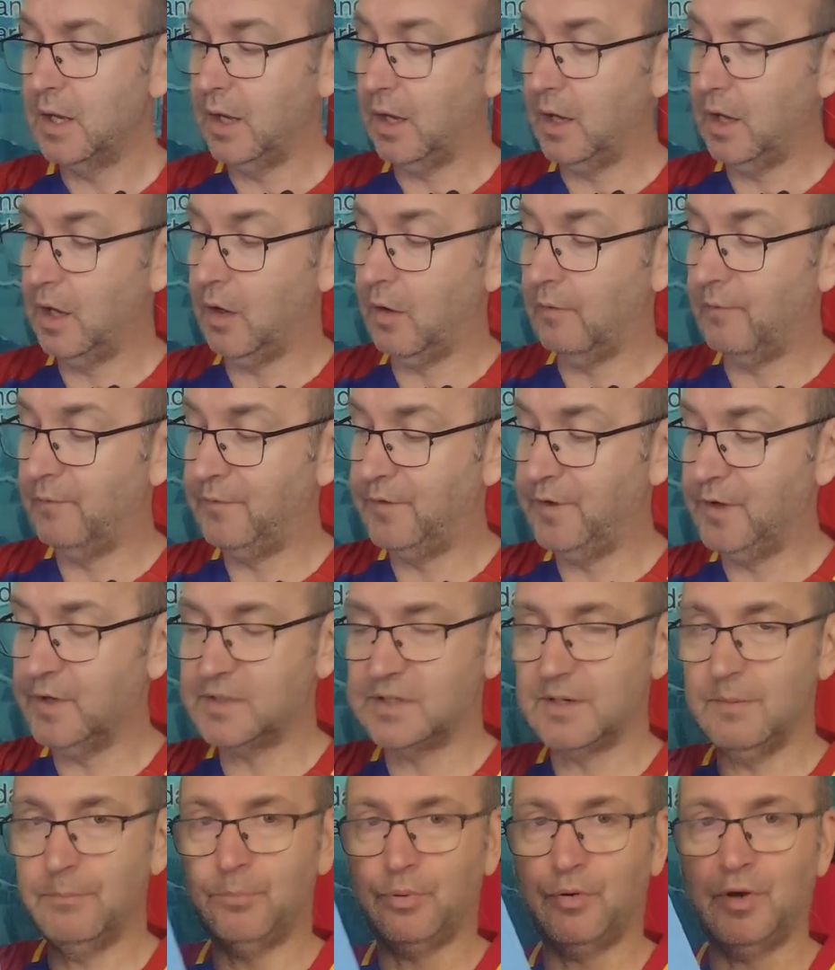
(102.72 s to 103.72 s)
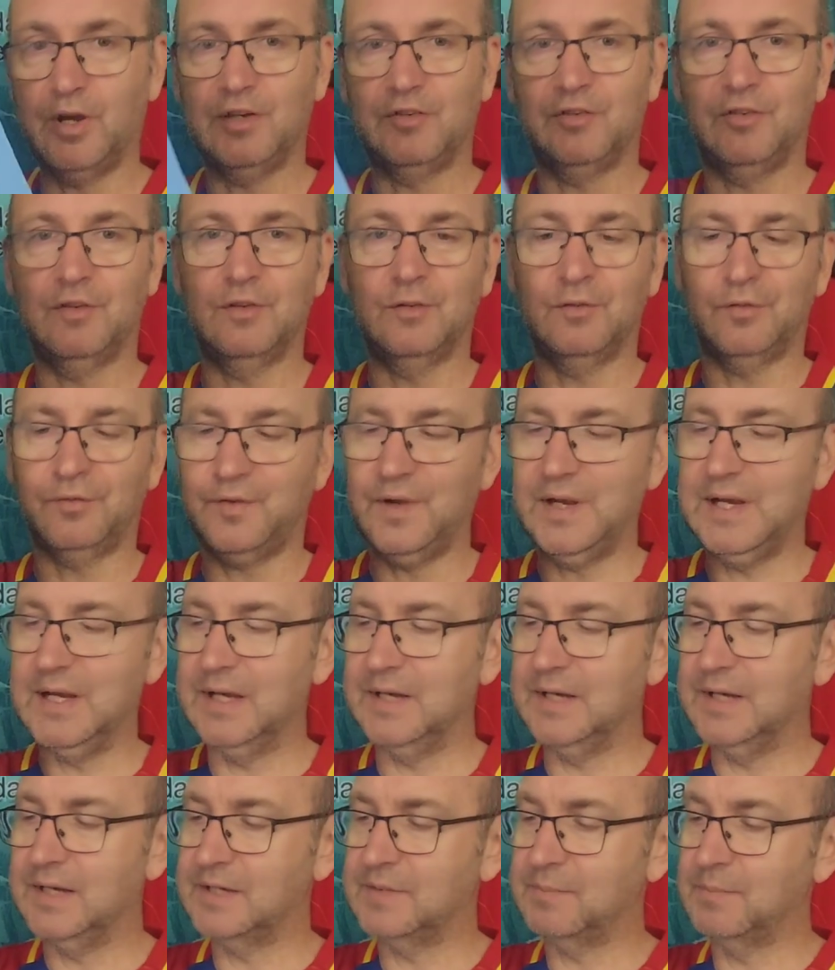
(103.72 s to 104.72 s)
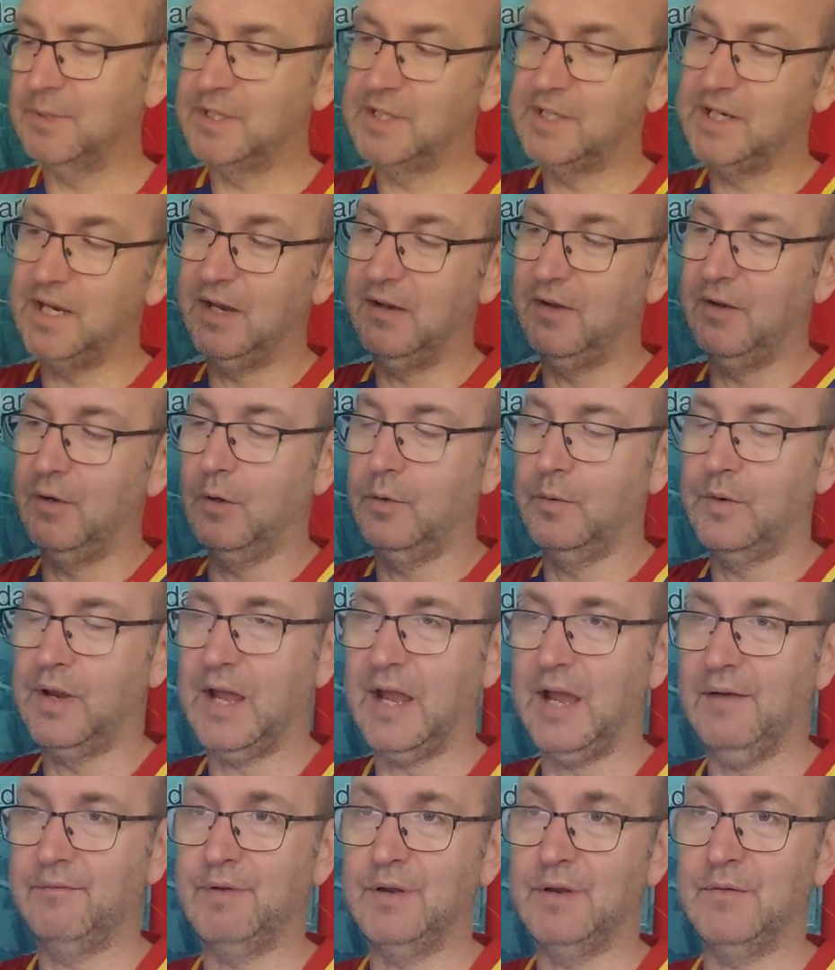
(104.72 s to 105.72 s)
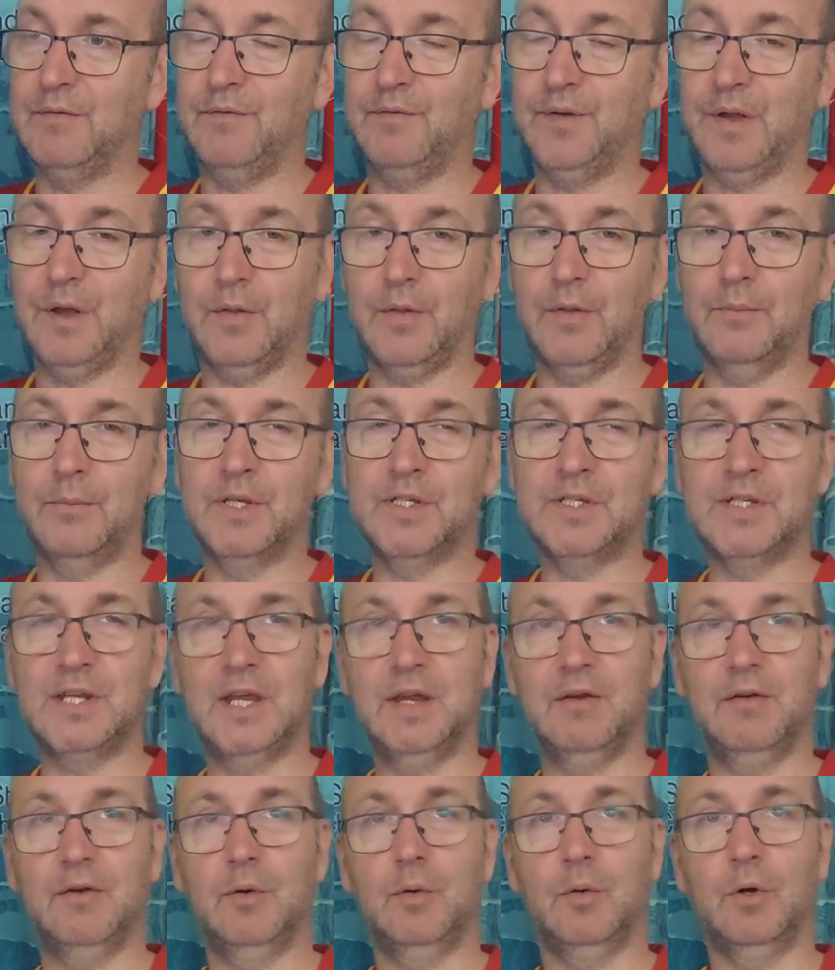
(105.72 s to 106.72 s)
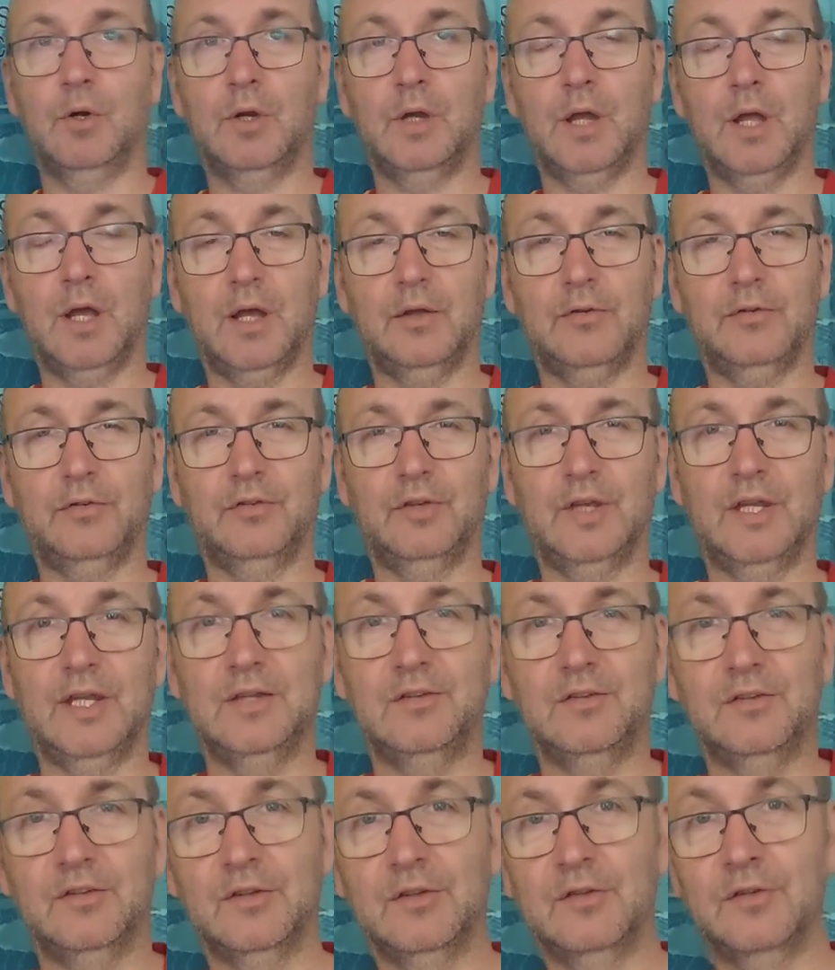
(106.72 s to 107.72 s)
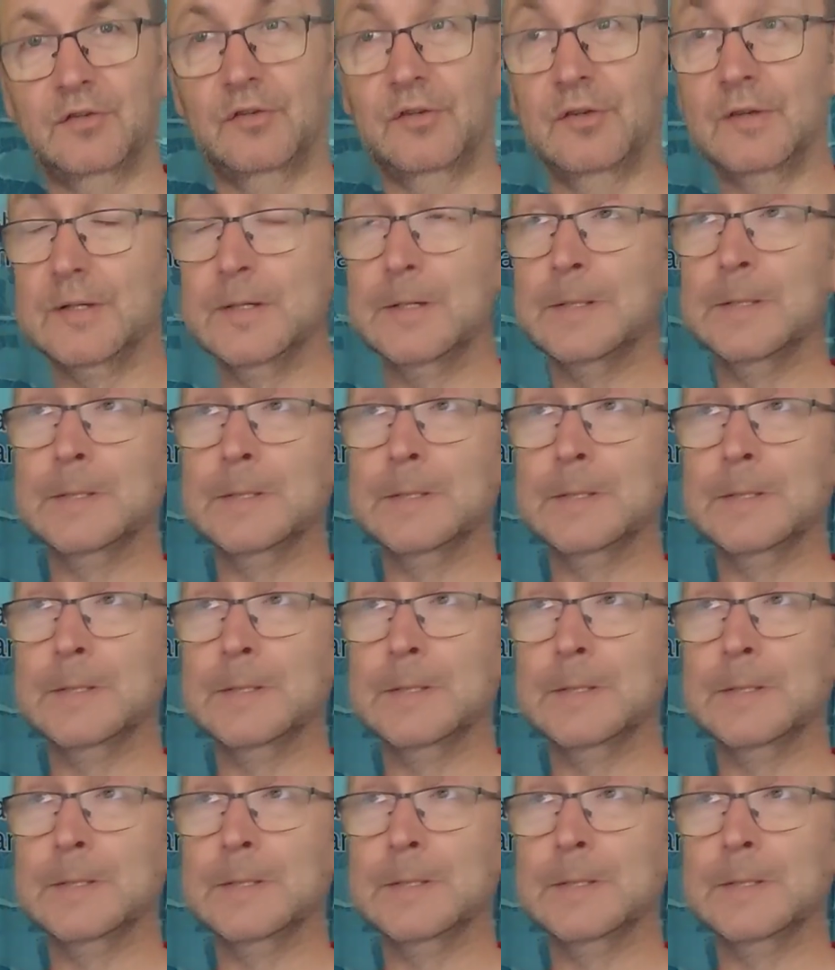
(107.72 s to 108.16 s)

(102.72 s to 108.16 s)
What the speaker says: on first impressions, feeling this material and having felt the material on last season's,